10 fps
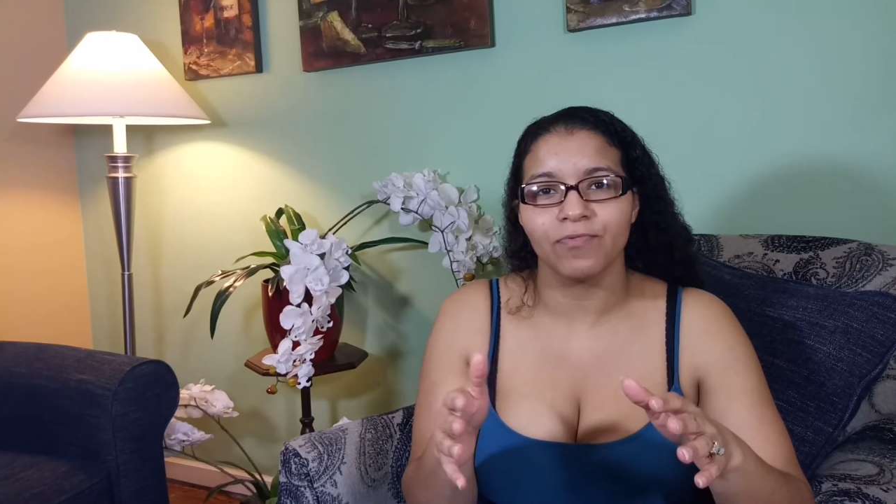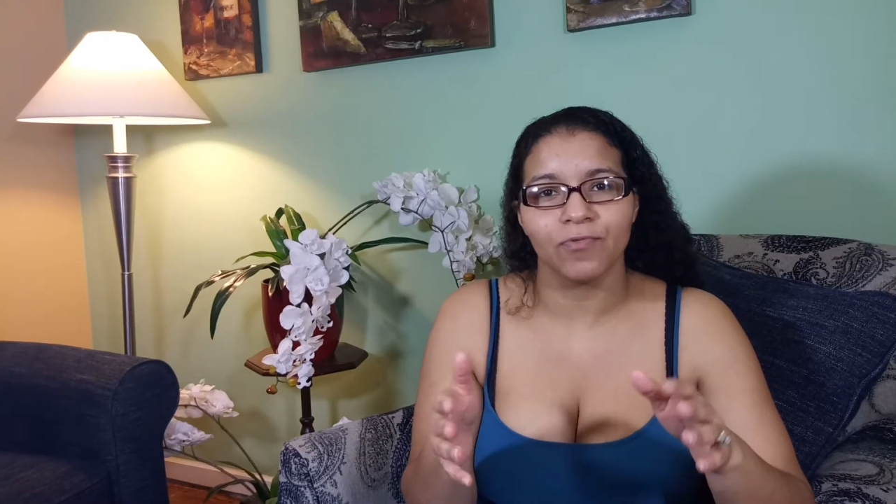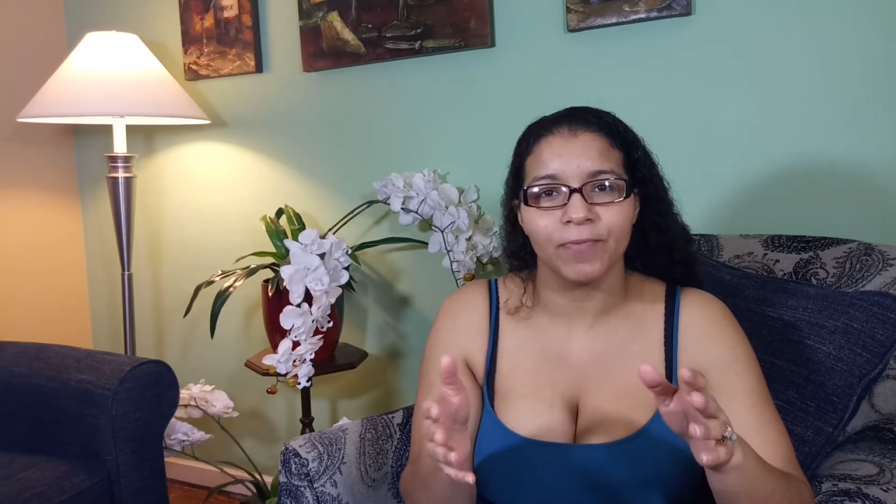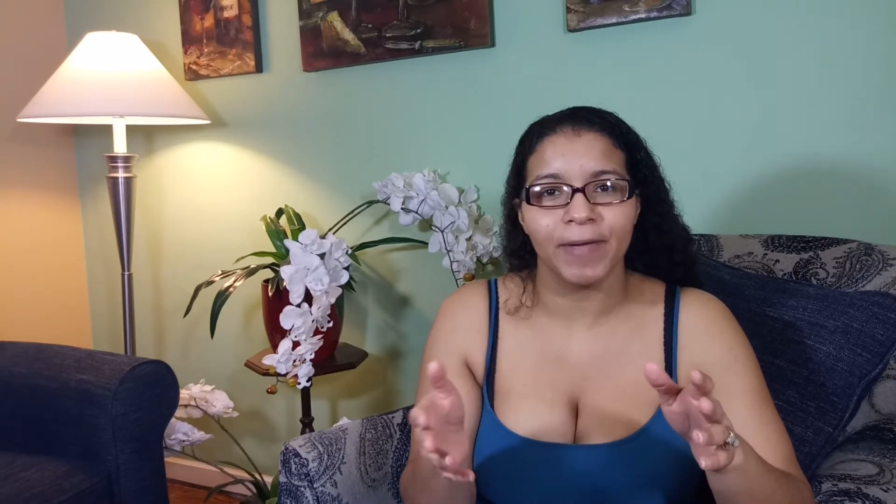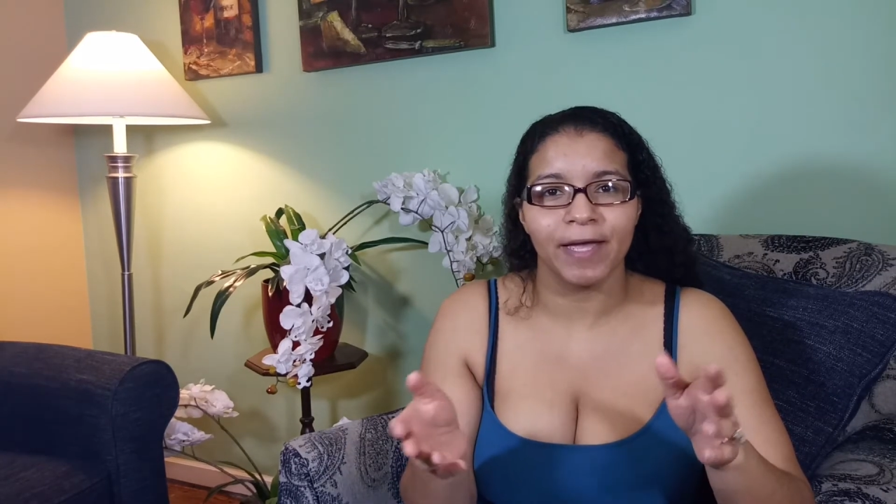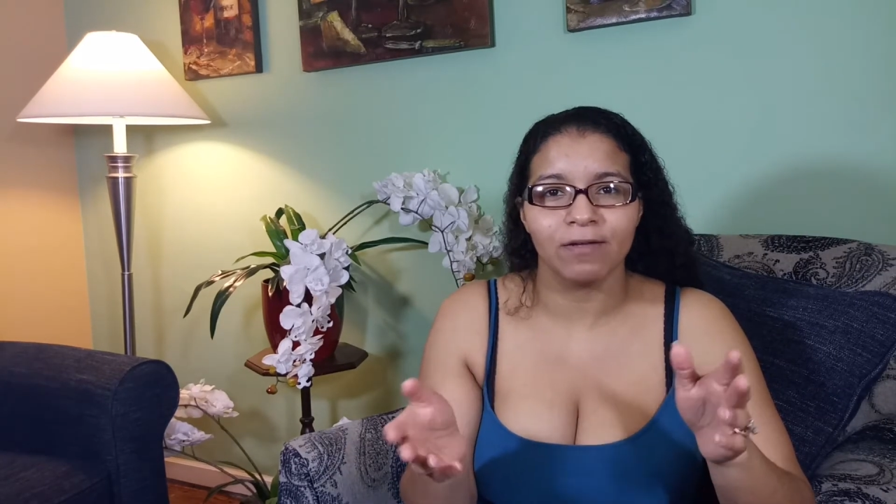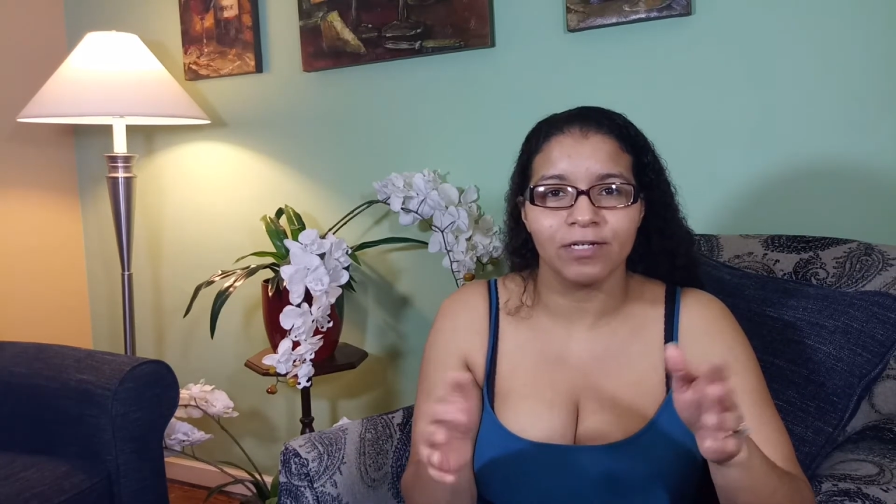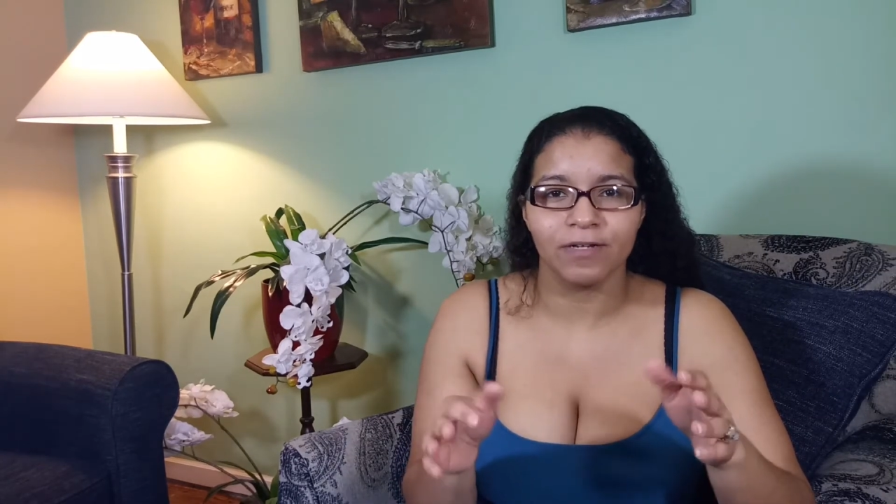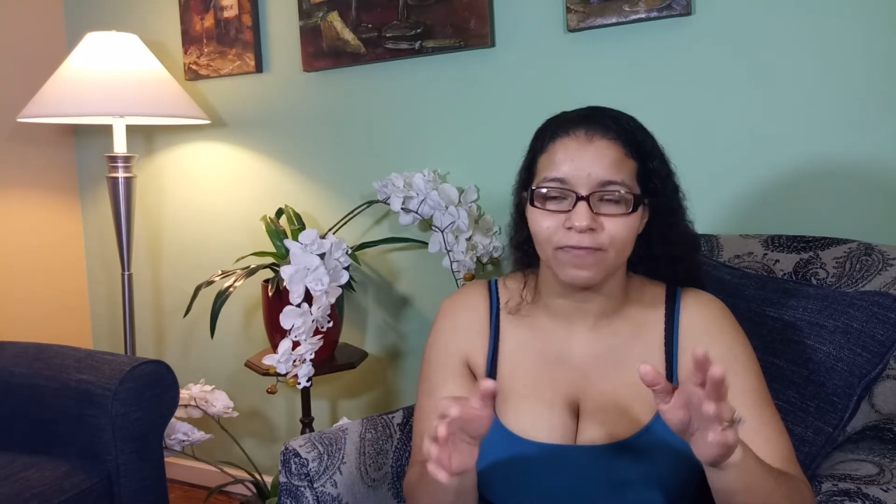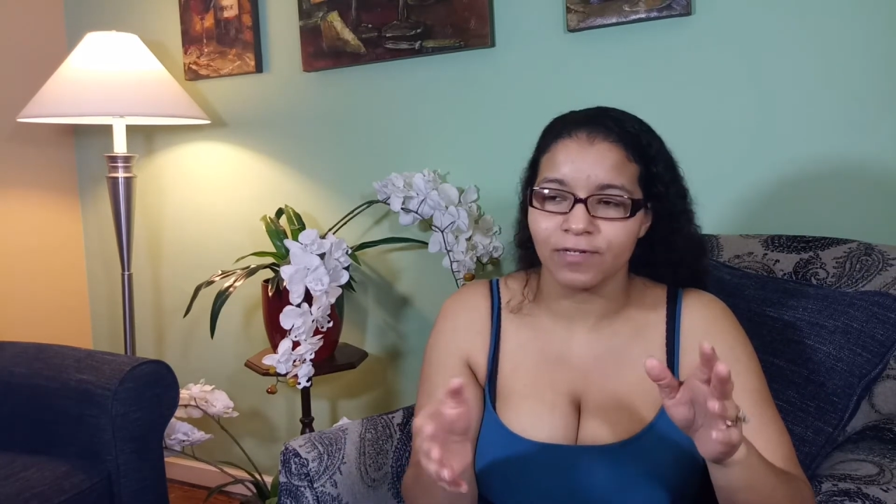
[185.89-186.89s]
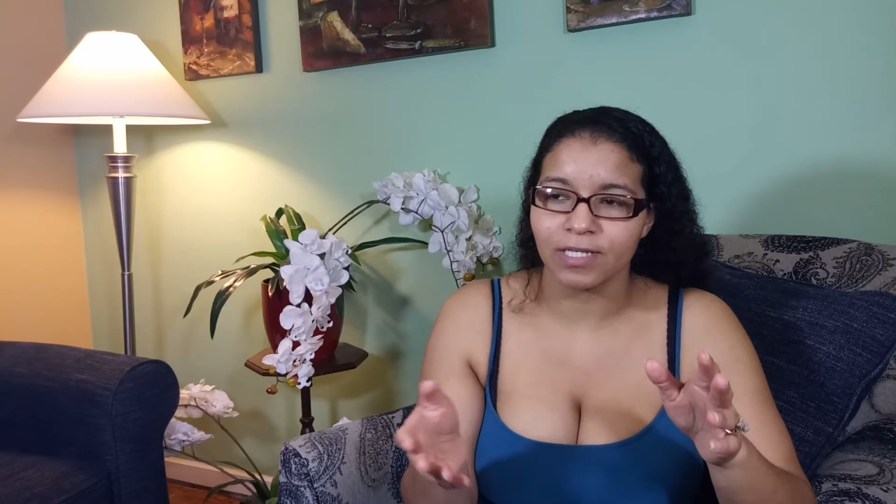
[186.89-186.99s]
3 pound difference.